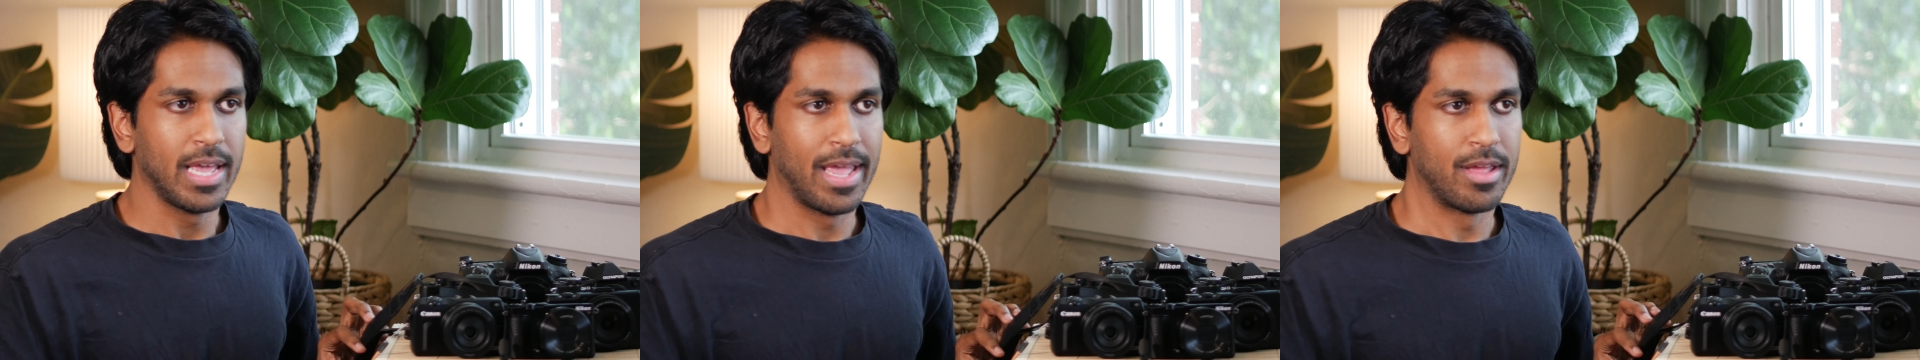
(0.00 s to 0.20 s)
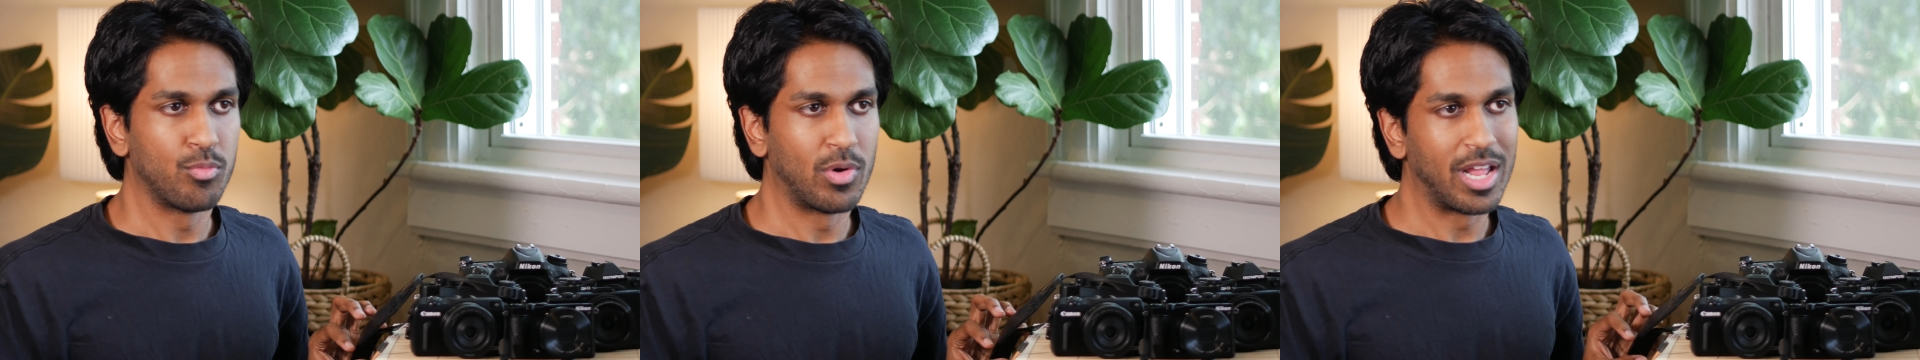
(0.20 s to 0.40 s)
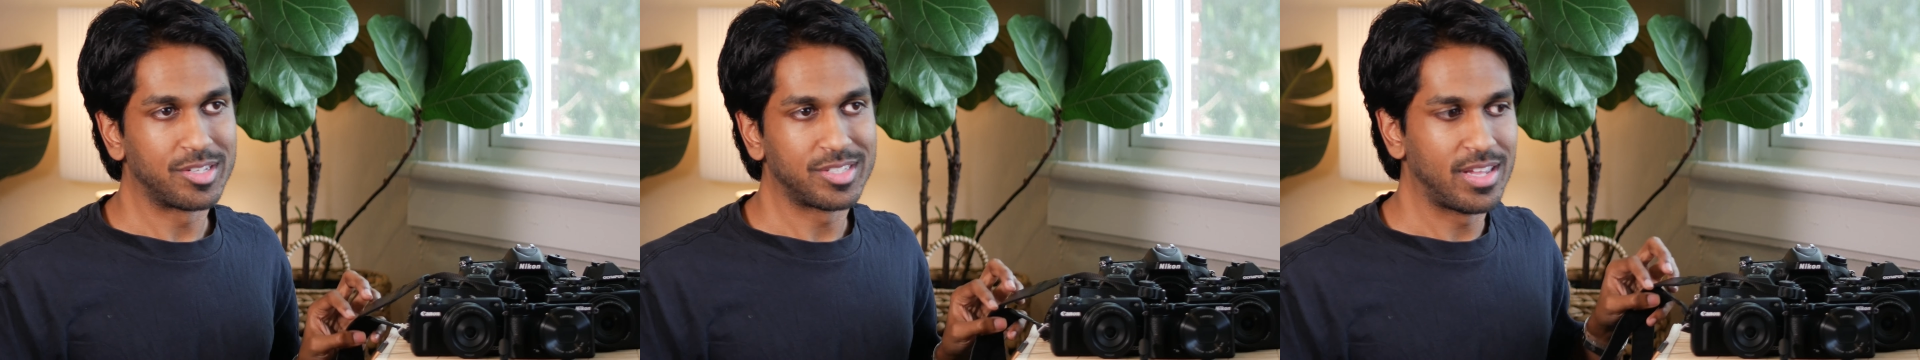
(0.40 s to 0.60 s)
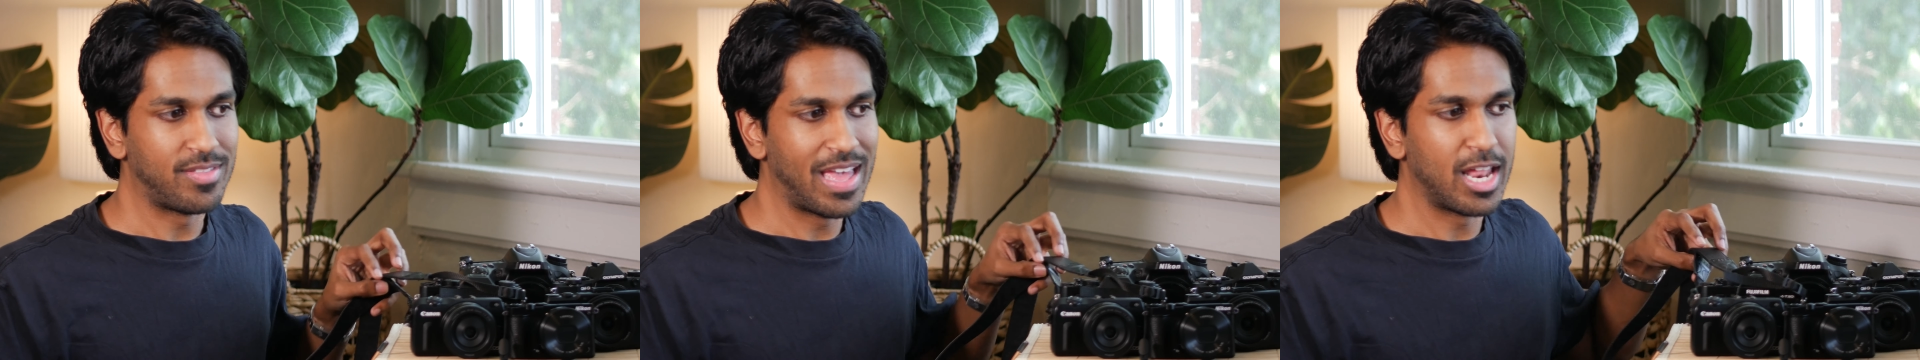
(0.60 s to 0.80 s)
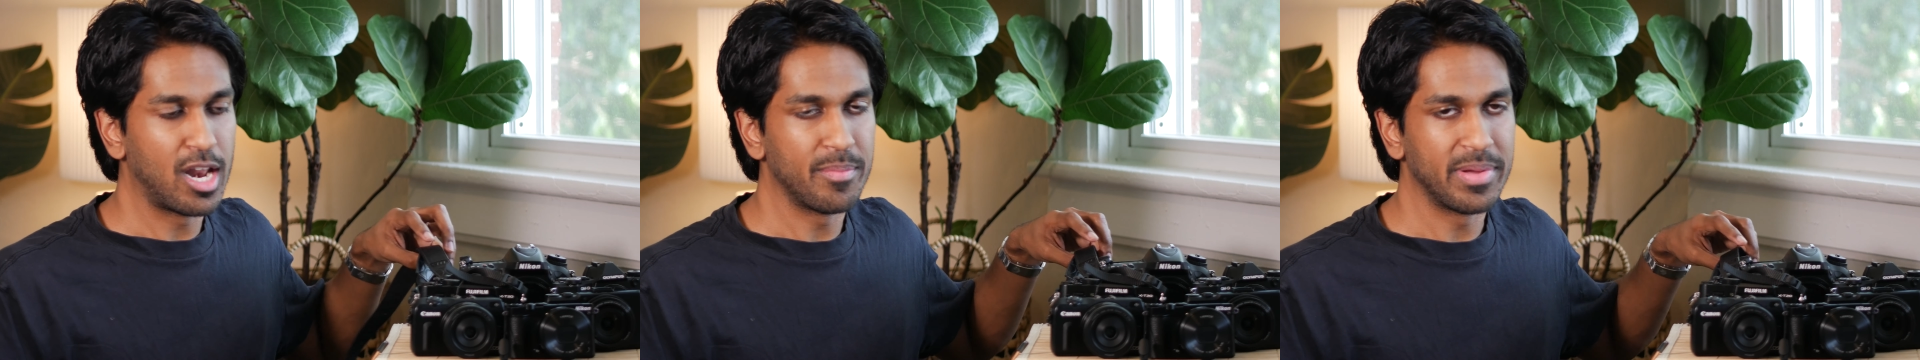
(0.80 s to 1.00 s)
And when I say
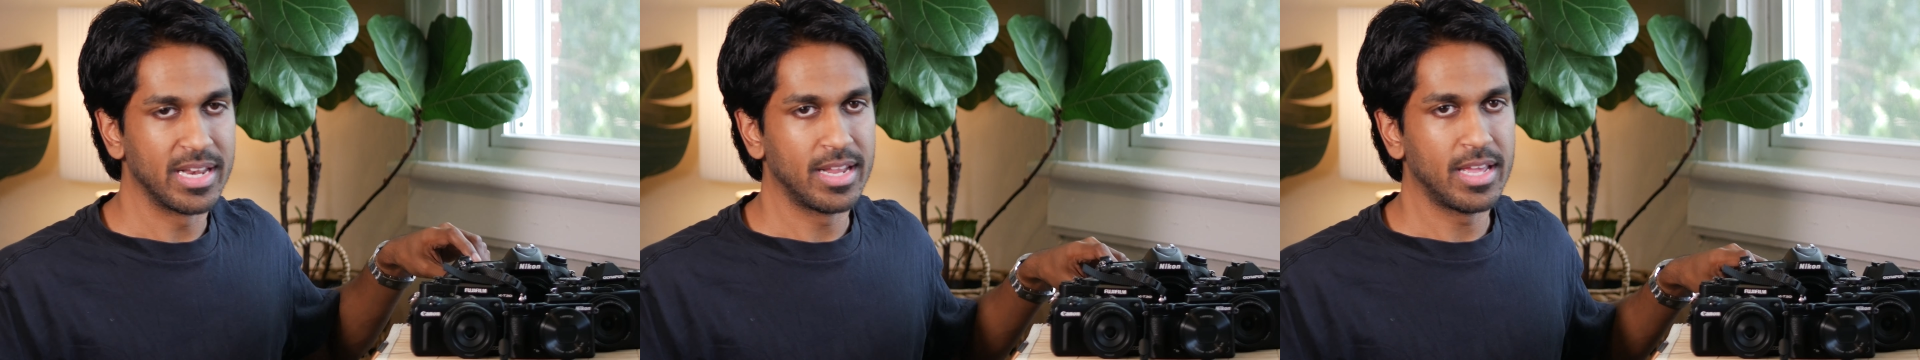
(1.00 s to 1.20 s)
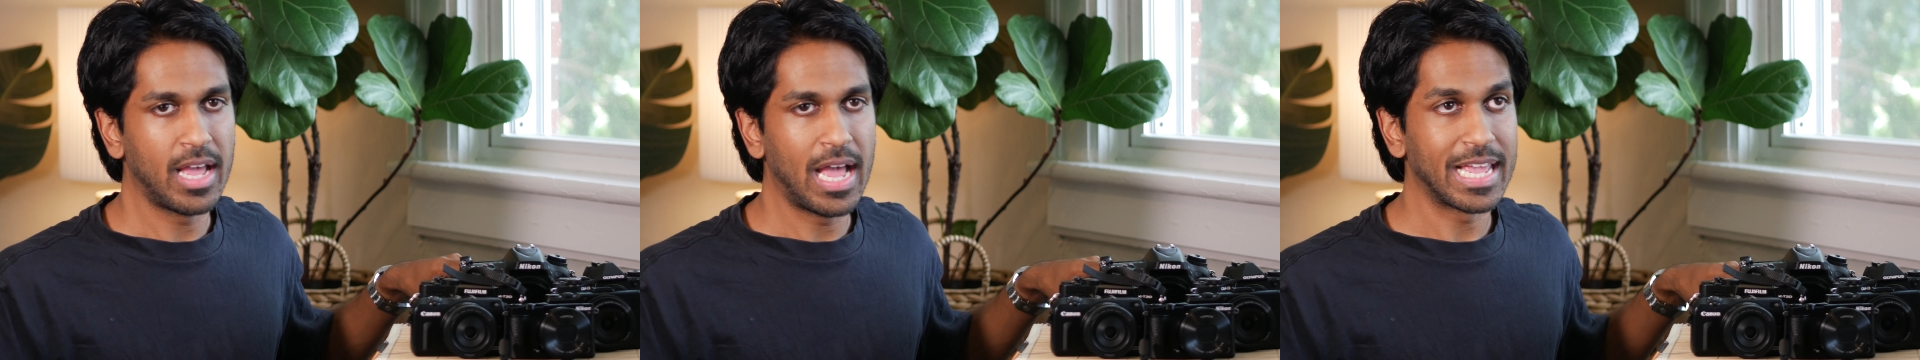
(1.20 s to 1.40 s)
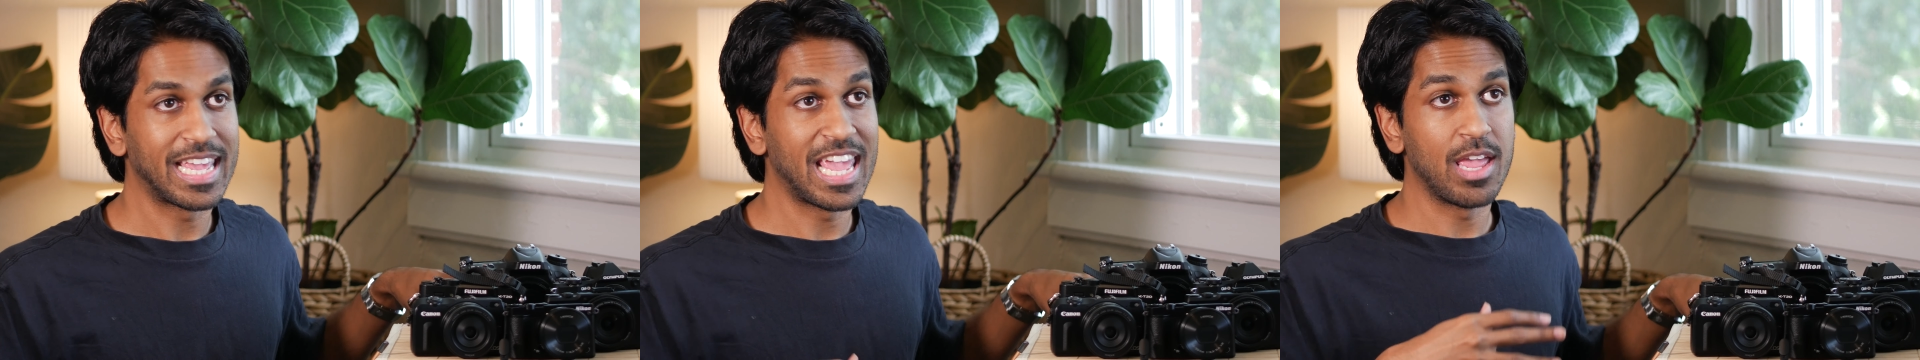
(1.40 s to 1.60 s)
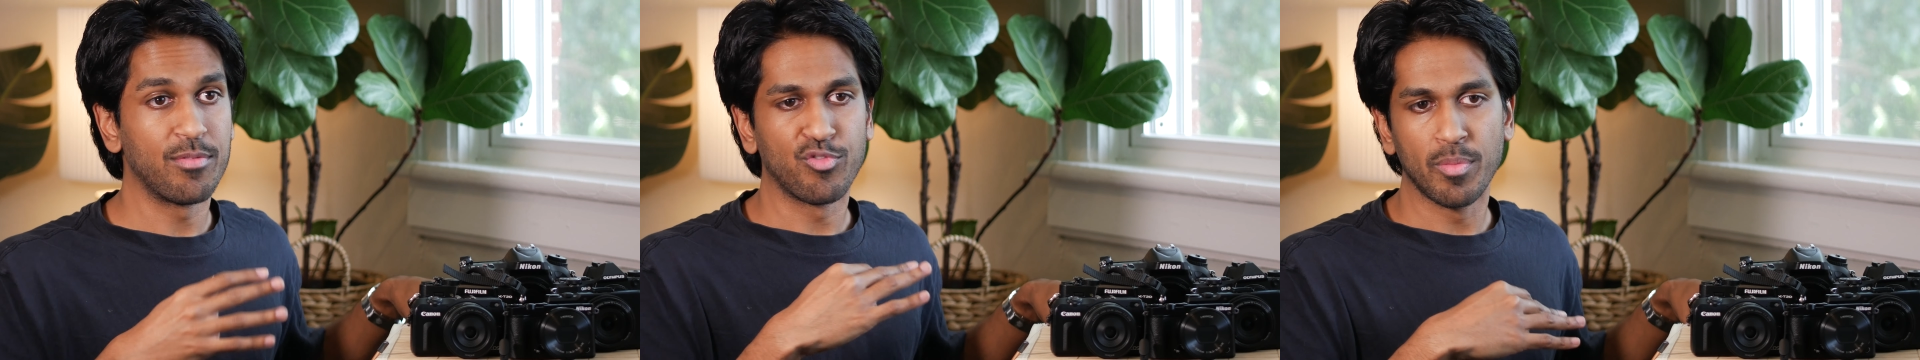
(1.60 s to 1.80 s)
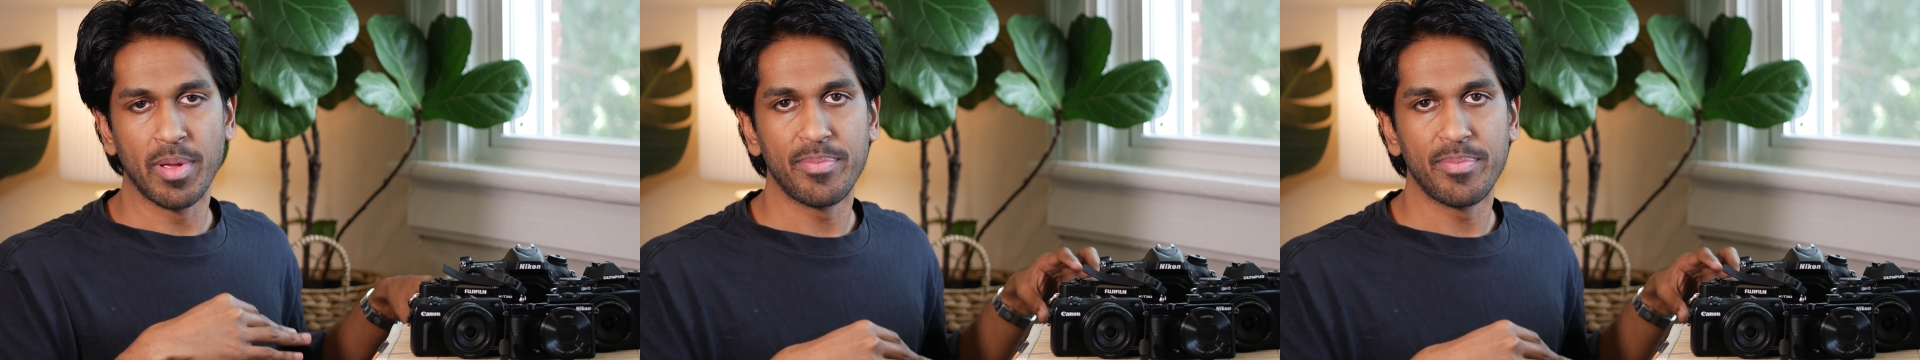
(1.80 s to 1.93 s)
that, I mean, I came from